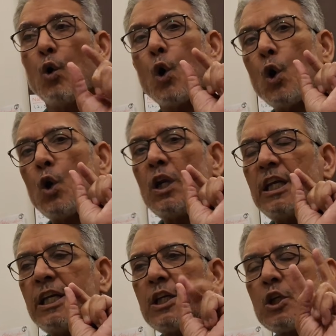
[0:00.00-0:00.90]

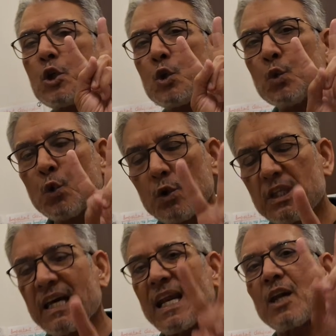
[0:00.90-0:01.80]

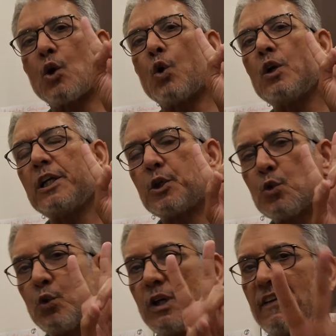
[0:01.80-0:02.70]
There are only
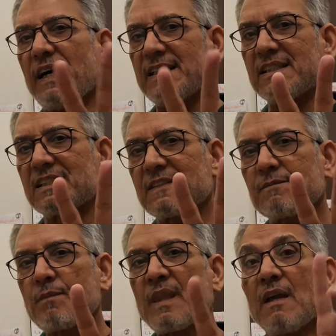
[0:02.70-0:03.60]
2 divisors
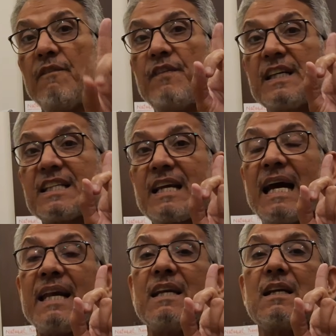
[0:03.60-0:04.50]
which
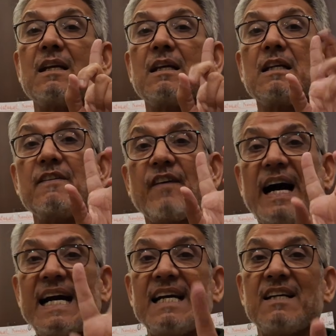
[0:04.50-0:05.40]
can
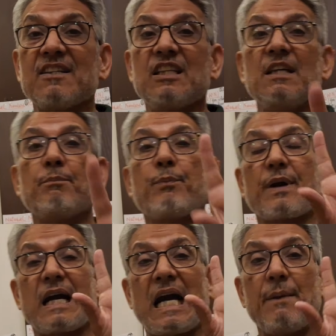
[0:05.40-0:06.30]
divide the
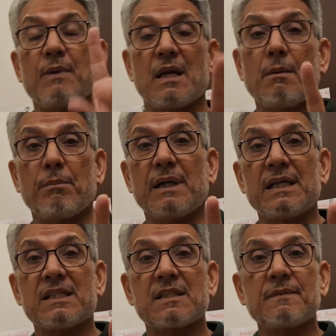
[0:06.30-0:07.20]
prime
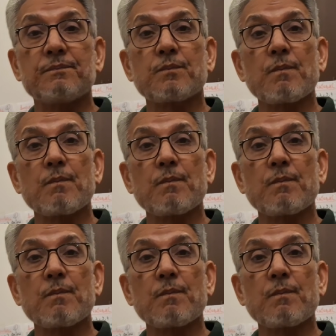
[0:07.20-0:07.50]
numbers